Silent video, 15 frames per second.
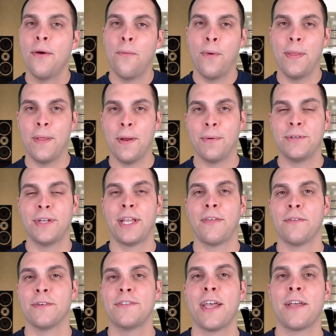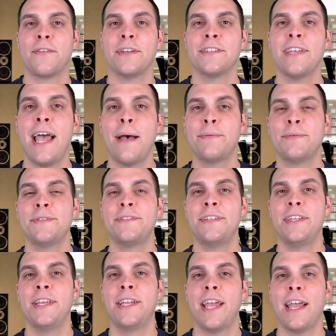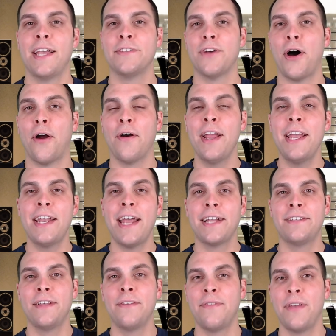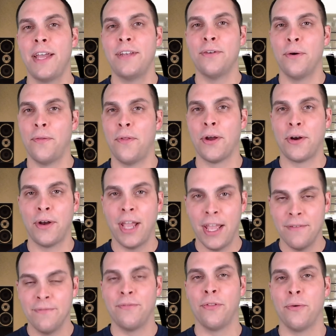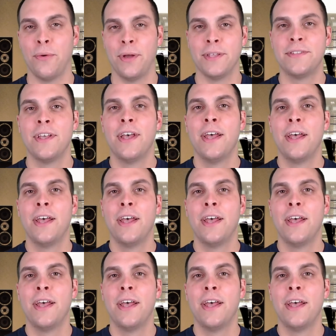When their particular cyclin is absent, CDKs are inactive and no longer influence